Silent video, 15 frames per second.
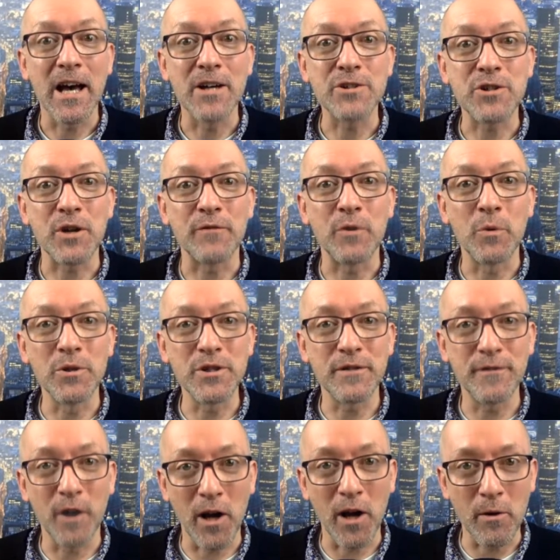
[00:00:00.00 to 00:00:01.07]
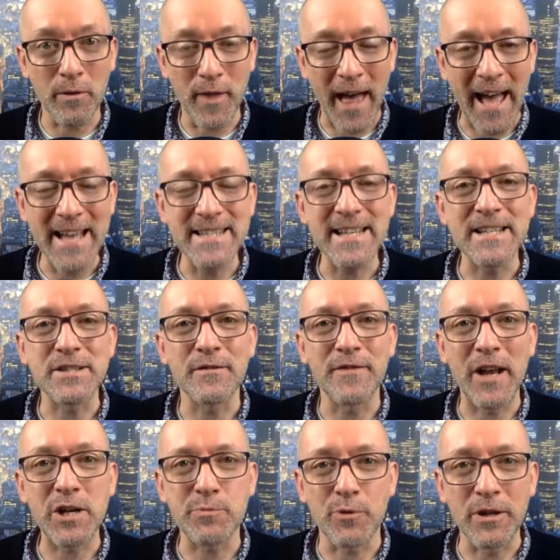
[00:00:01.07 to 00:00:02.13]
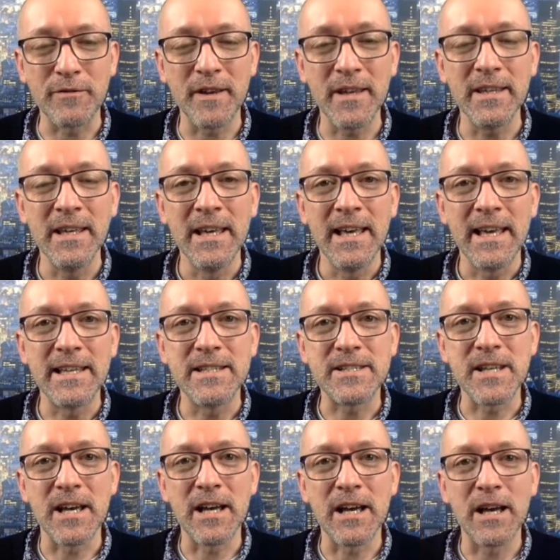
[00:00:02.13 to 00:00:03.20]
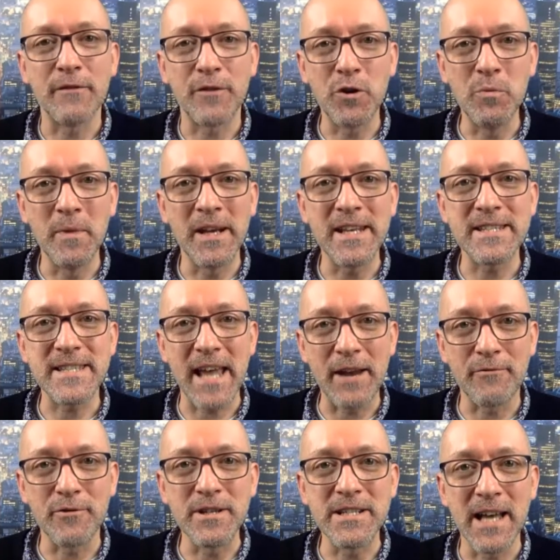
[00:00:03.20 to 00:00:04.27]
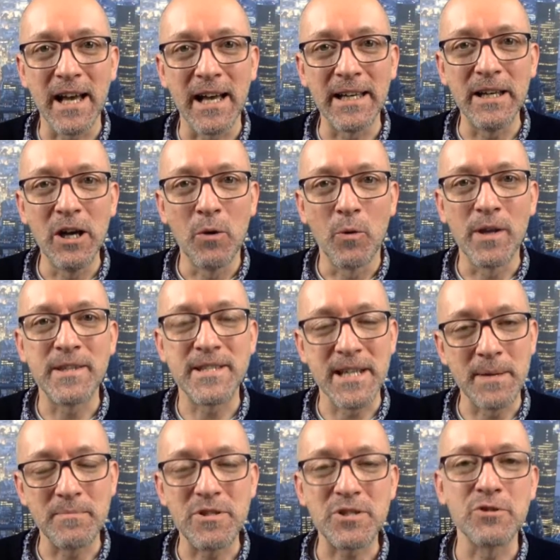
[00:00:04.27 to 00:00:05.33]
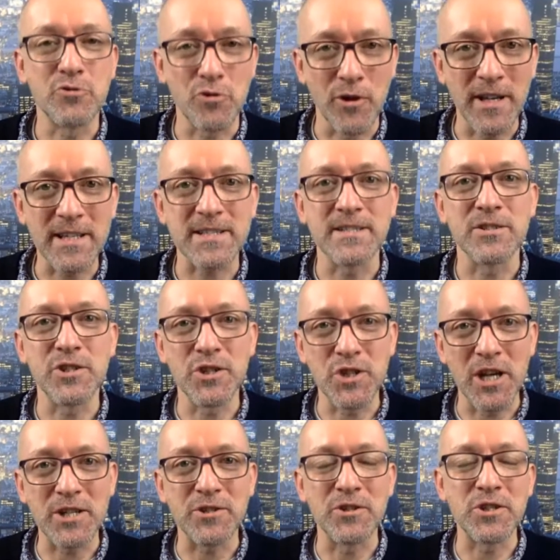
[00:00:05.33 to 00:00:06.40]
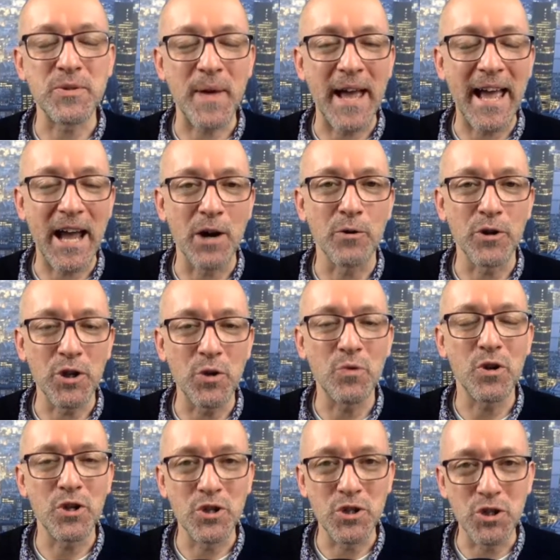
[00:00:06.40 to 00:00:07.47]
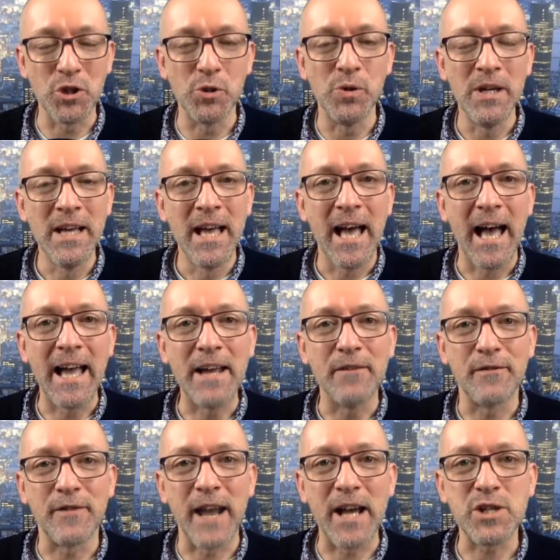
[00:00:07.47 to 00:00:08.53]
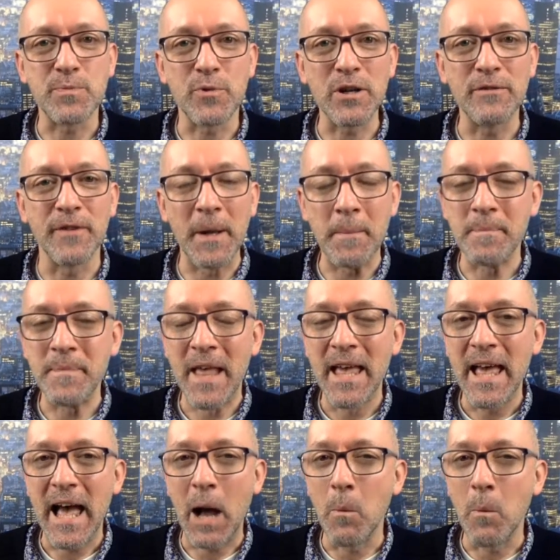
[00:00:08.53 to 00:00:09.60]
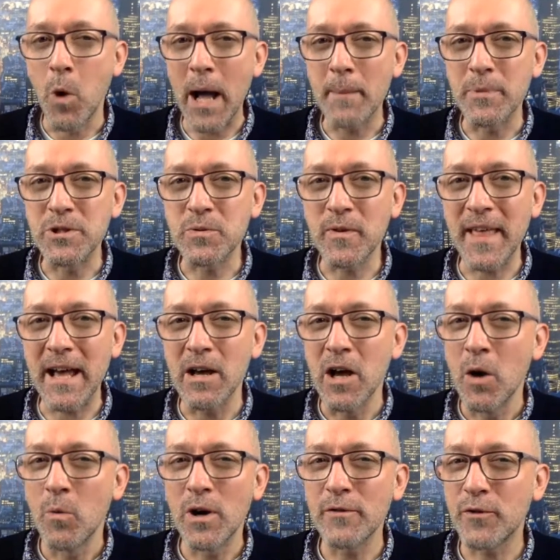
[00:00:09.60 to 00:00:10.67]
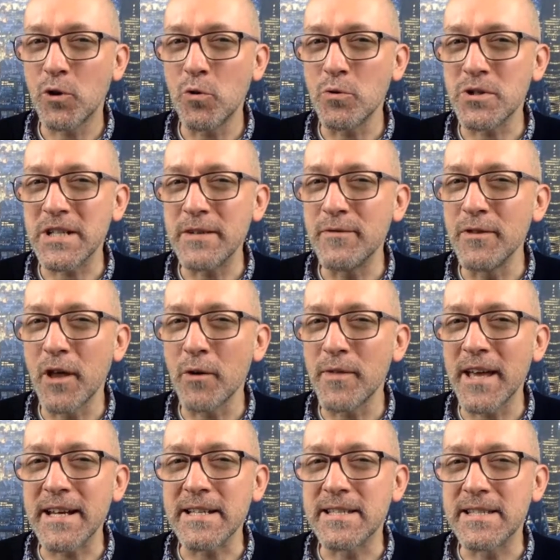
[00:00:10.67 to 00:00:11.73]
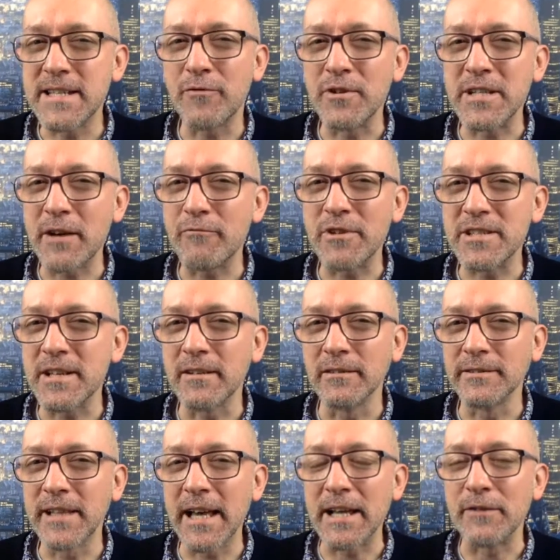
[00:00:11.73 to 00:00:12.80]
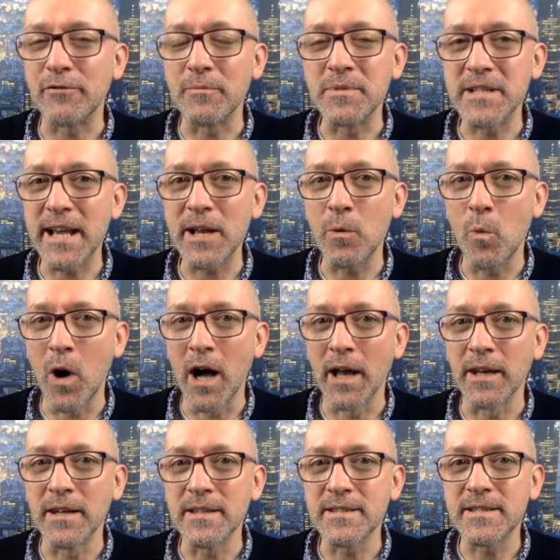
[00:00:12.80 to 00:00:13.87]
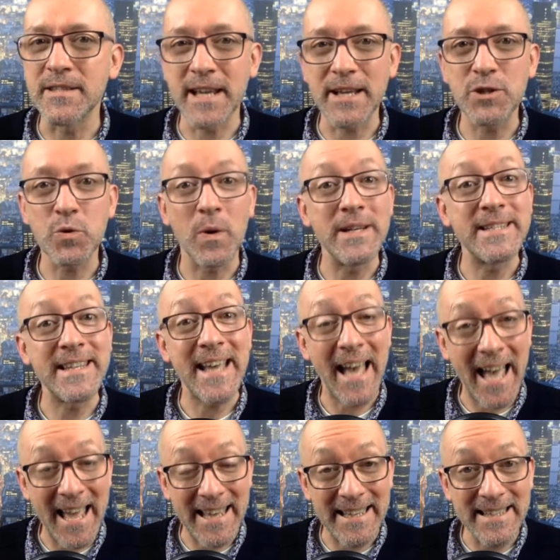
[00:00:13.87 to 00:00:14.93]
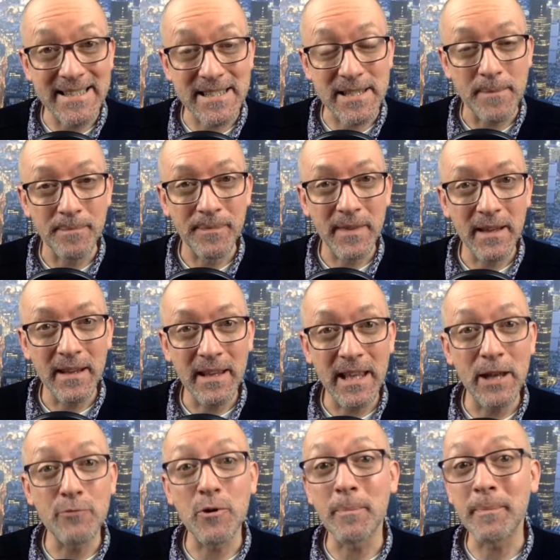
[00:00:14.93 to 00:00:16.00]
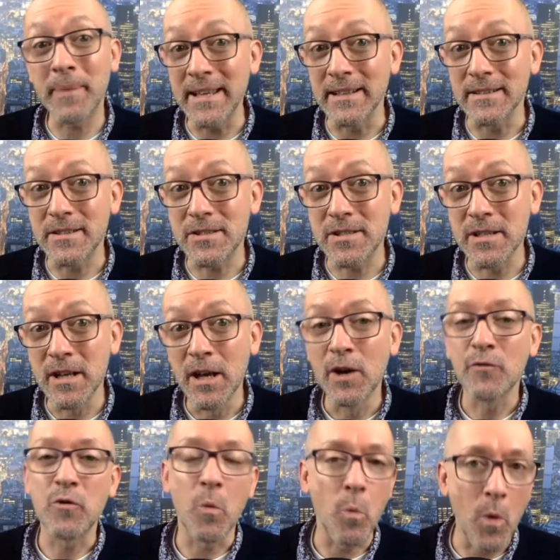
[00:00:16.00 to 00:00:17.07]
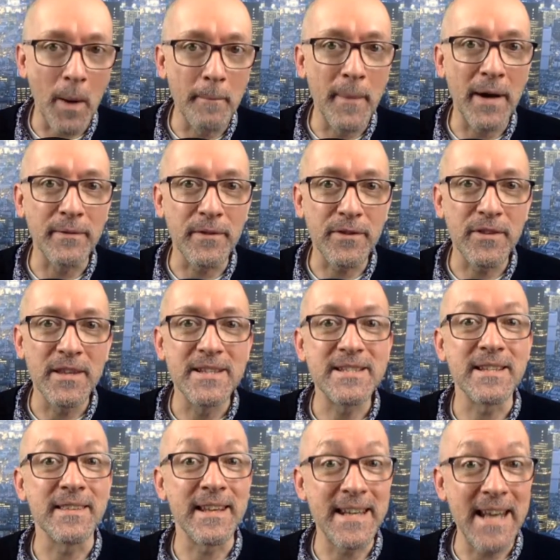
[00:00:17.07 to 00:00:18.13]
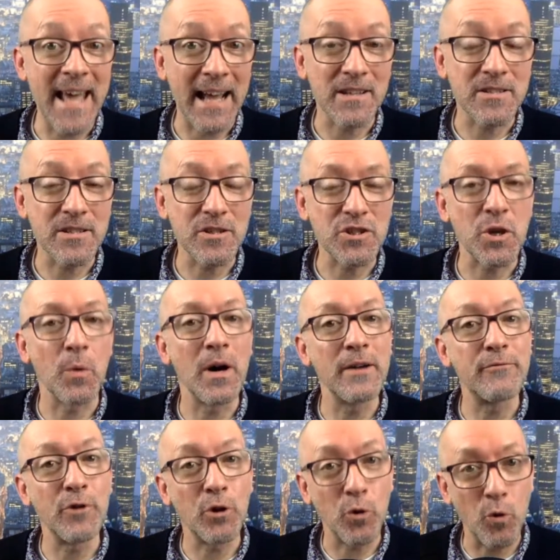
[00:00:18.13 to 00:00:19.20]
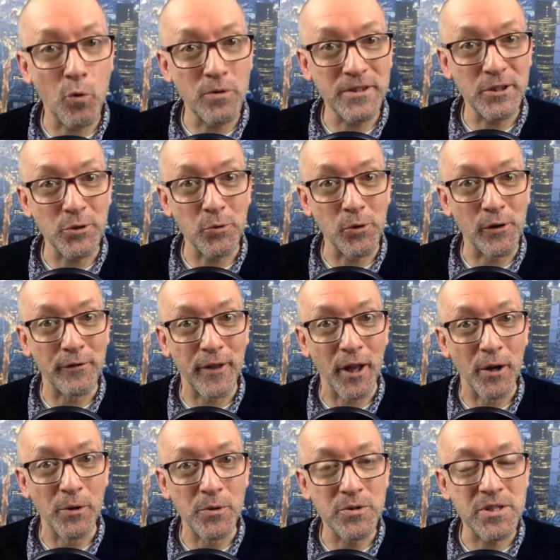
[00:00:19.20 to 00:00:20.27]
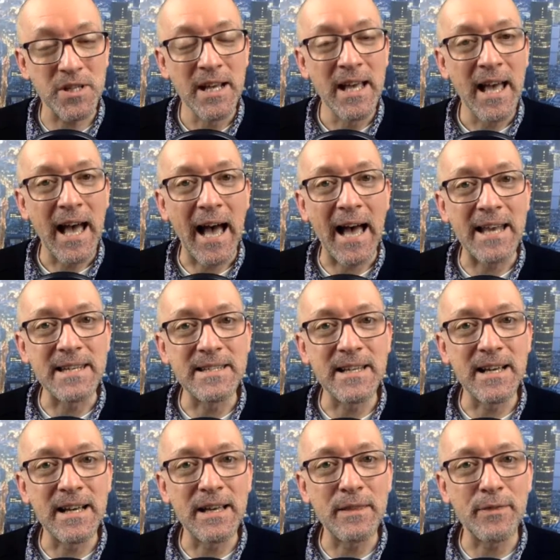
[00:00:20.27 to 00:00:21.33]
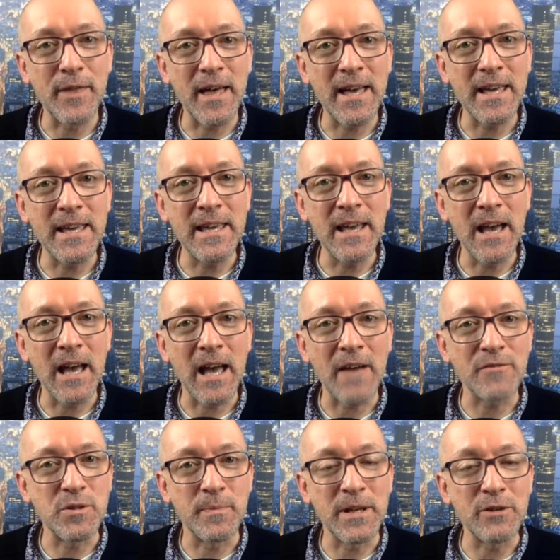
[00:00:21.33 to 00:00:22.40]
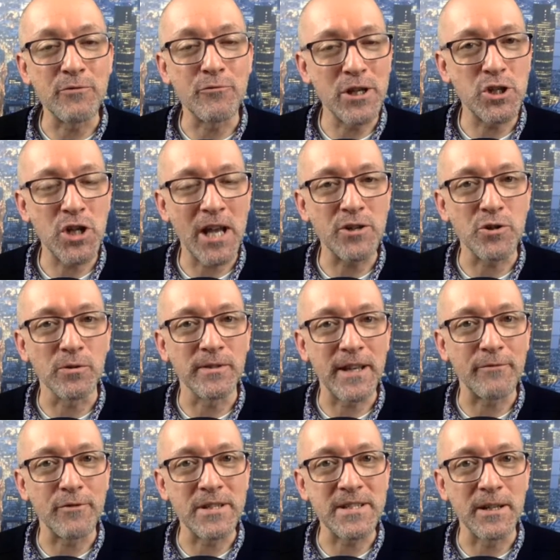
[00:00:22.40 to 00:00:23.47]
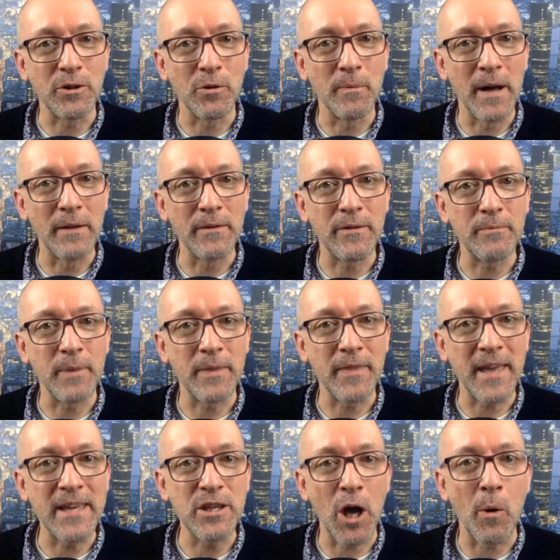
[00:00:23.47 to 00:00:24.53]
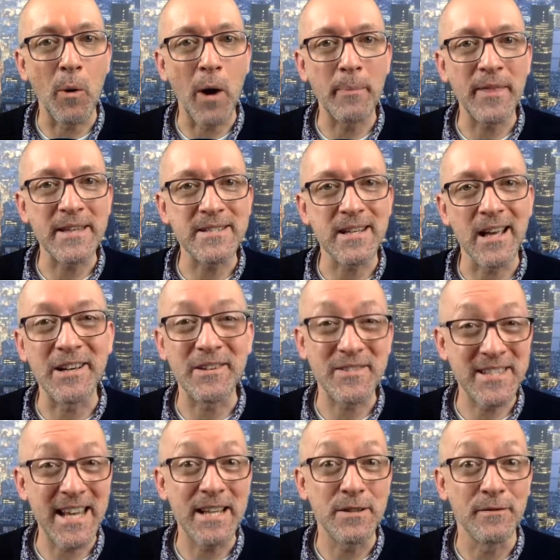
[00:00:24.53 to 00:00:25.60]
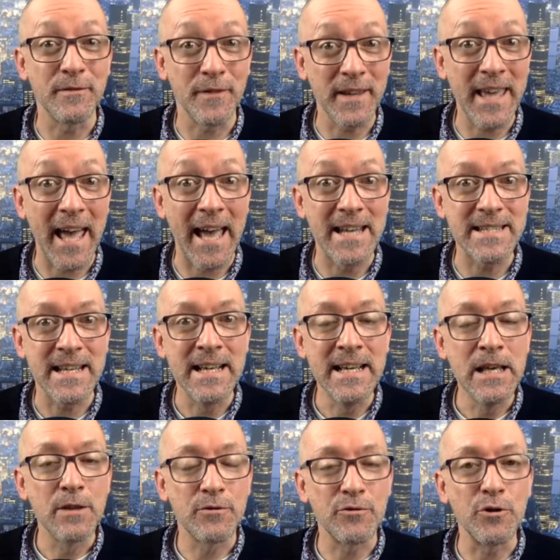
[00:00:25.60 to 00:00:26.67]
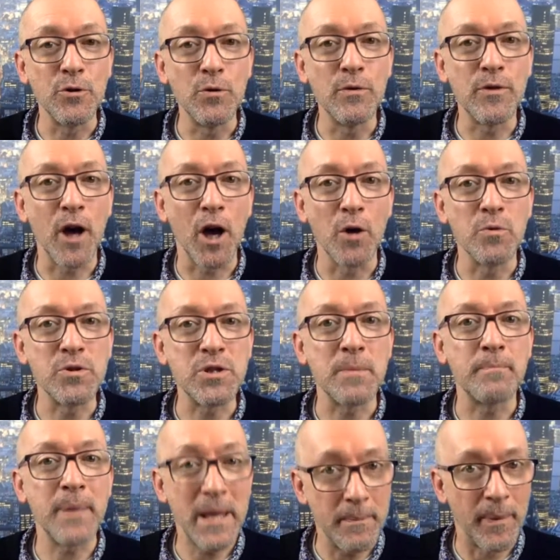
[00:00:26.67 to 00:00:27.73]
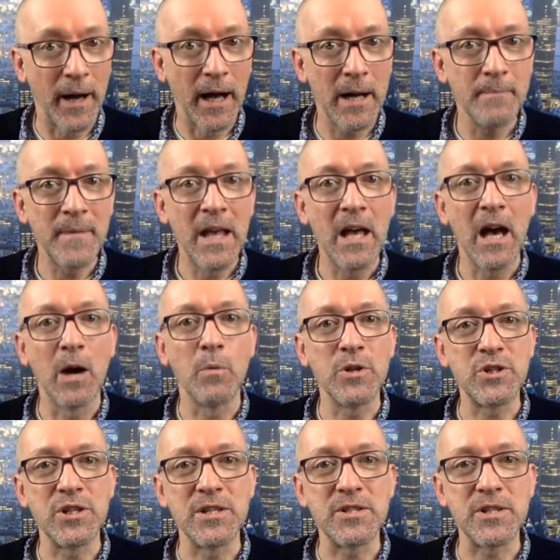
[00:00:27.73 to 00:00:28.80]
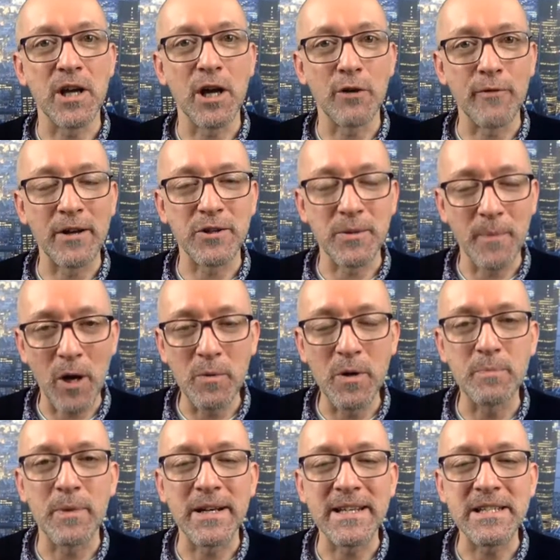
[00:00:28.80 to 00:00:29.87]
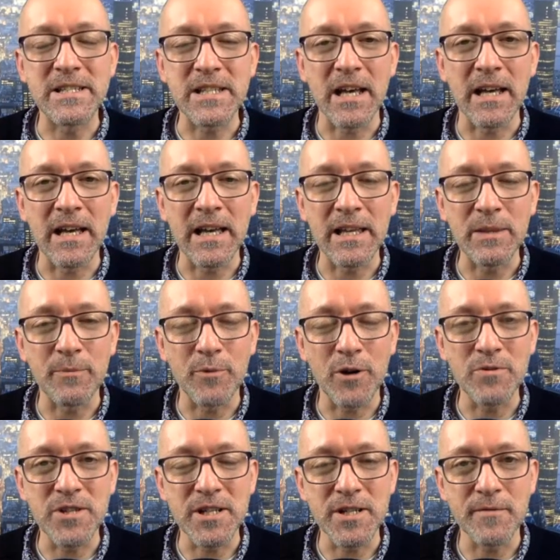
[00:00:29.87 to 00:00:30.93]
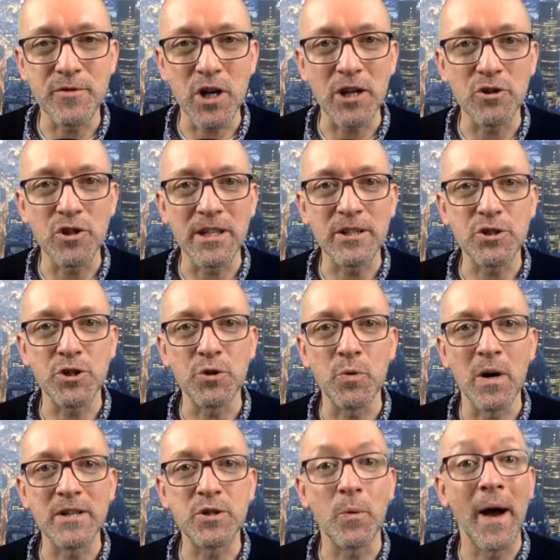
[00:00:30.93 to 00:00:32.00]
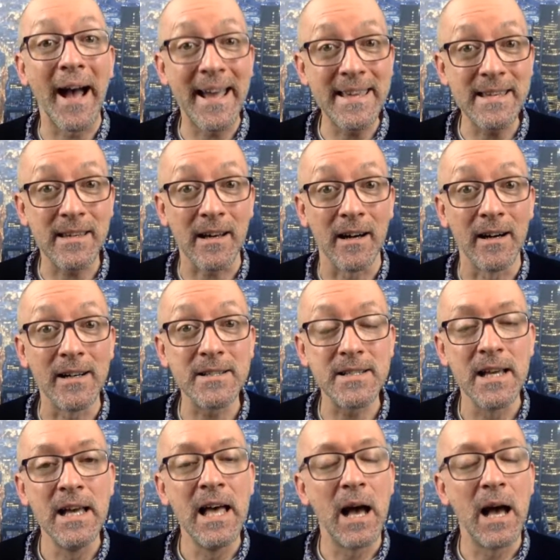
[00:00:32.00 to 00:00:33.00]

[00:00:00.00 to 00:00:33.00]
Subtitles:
So if you want to follow that as a flash briefing, it's a few minutes every day with tips and tricks and suggestions about how you can do a flash briefing. And what happens with that? Well, of course, even though that is different every single day from day 1 to day 28, it repeats from 1 month to the next. So I've recorded all of those, and they have to be rescheduled every single month, but they go up. That's a of set and forget through the host Pippa, which is around at the moment, but is in the process of changing to Acast.